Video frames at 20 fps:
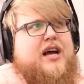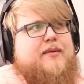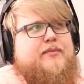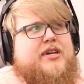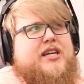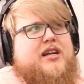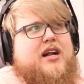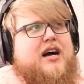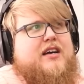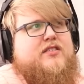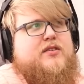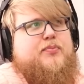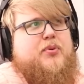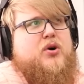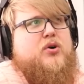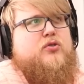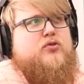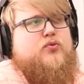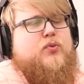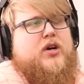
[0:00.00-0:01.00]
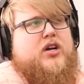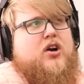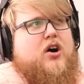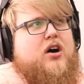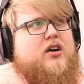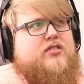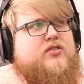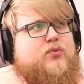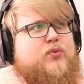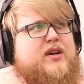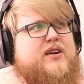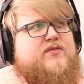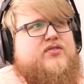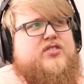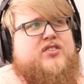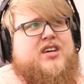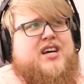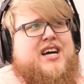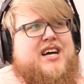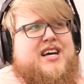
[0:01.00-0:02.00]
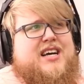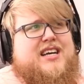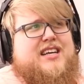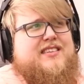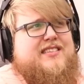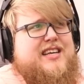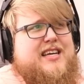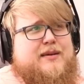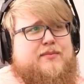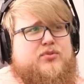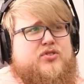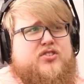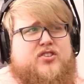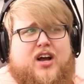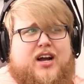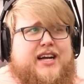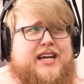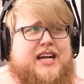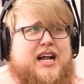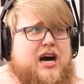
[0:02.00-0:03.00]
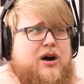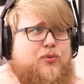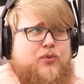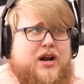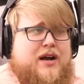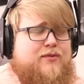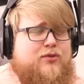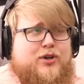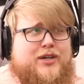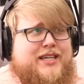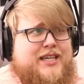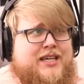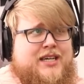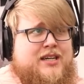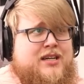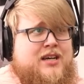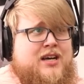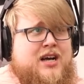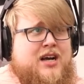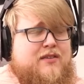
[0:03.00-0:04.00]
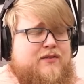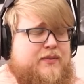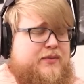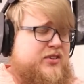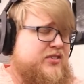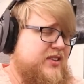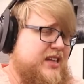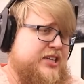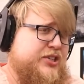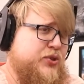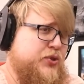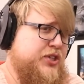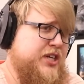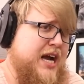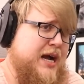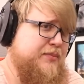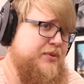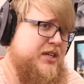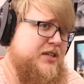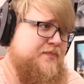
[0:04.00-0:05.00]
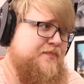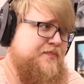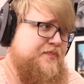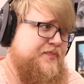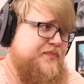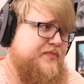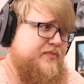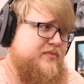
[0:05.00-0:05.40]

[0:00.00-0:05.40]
I mean, I suppose what caused the rifts is him sucking out whatever he did from the Celestial Champion.